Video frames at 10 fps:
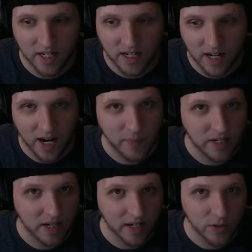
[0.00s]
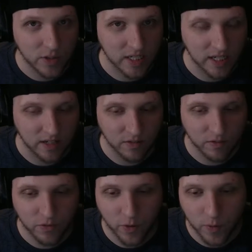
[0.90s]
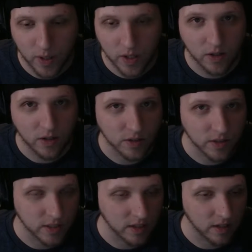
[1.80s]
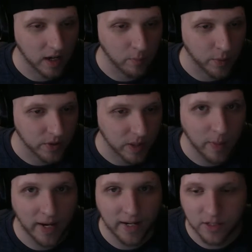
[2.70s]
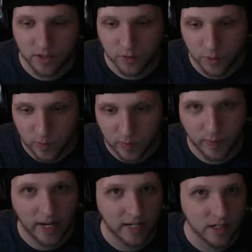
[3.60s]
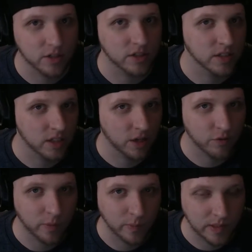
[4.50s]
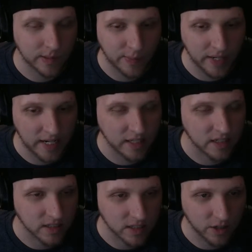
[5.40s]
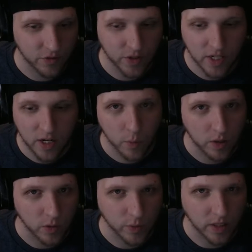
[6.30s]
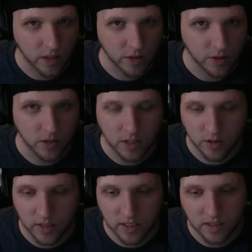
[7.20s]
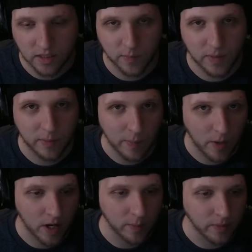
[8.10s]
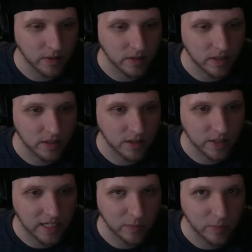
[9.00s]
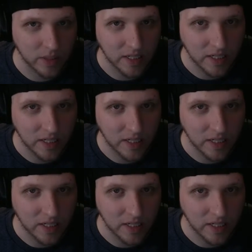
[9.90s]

I used to get phone calls and birthday packages, Christmas packages and stuff from some of my aunts and stuff when I was really little. They'd send something to my mom, and it'd get to me